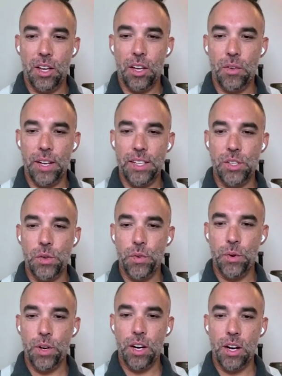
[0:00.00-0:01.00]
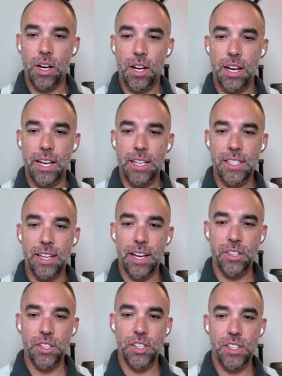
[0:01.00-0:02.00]
All right, so for our next
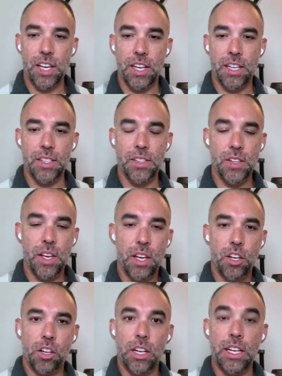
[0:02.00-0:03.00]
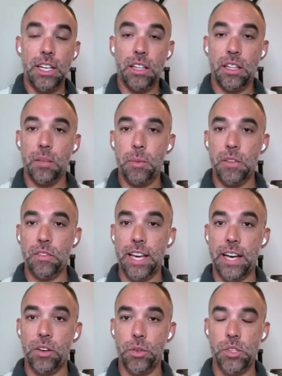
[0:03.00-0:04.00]
exercise, you're going to need a little bit of
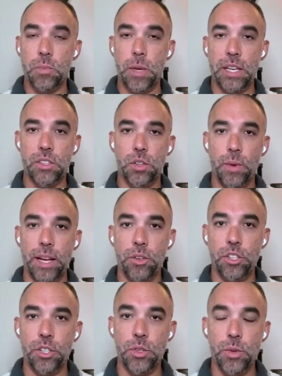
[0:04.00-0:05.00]
lateral space around you.